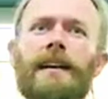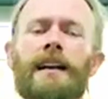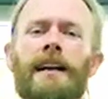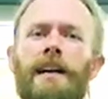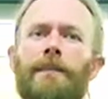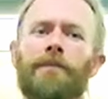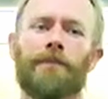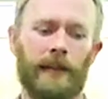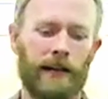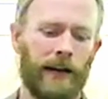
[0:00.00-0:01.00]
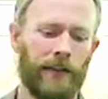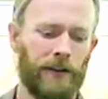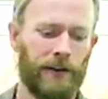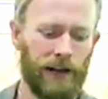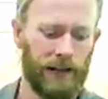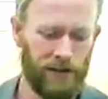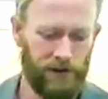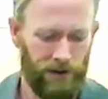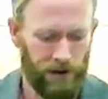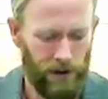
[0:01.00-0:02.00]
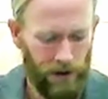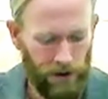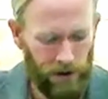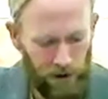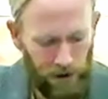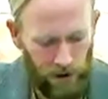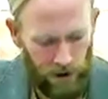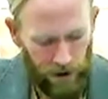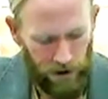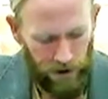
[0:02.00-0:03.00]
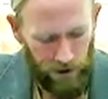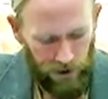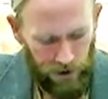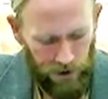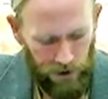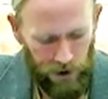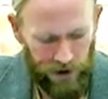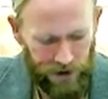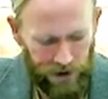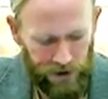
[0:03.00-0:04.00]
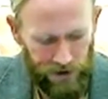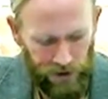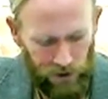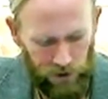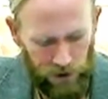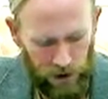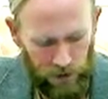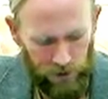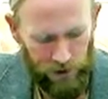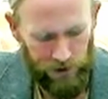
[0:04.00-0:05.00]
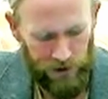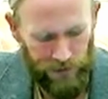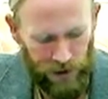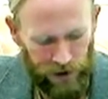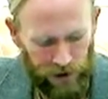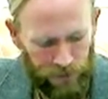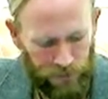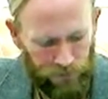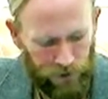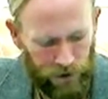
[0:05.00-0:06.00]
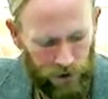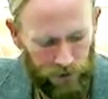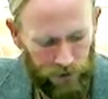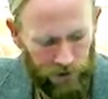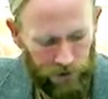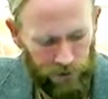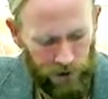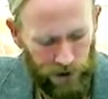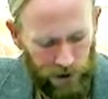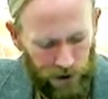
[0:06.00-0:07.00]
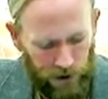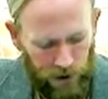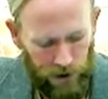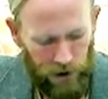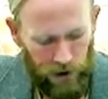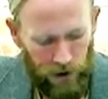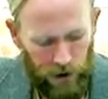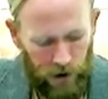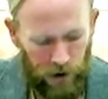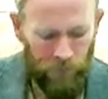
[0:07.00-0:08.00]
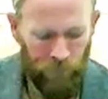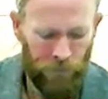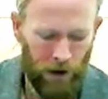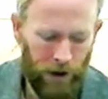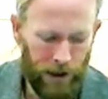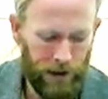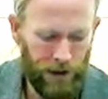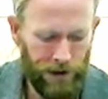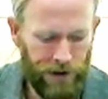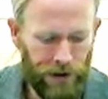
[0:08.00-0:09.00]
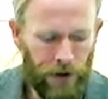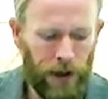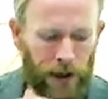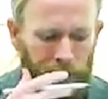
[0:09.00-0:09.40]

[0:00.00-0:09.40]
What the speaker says: in either direction. Or I guess, completely spanning it. Unbelievable. All right, so